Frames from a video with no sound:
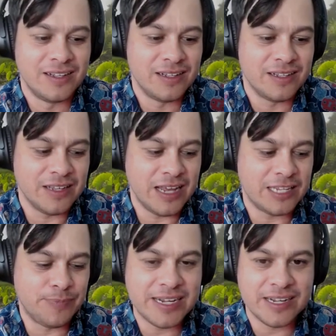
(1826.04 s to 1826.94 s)
it's
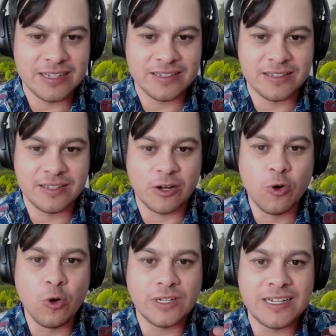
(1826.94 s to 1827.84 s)
because the
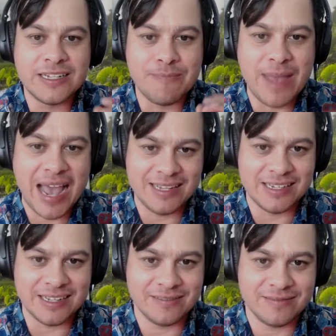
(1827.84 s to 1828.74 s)
hula demands
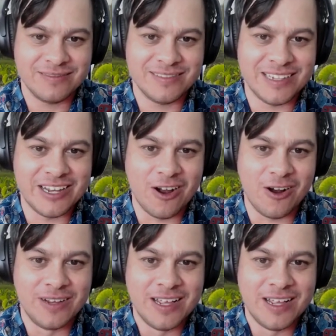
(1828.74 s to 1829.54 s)
it, you know?